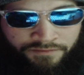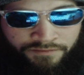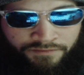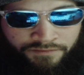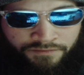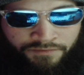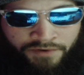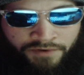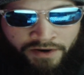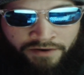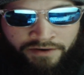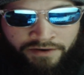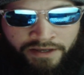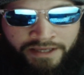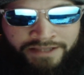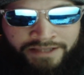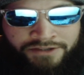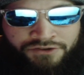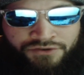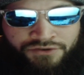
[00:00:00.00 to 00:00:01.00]
very
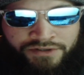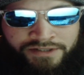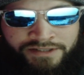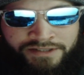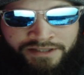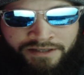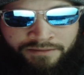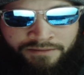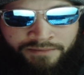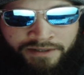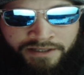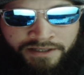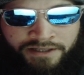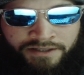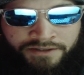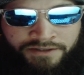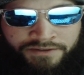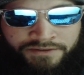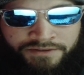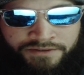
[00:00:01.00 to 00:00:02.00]
interesting
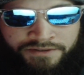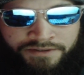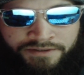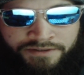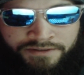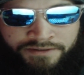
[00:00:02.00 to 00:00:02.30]
because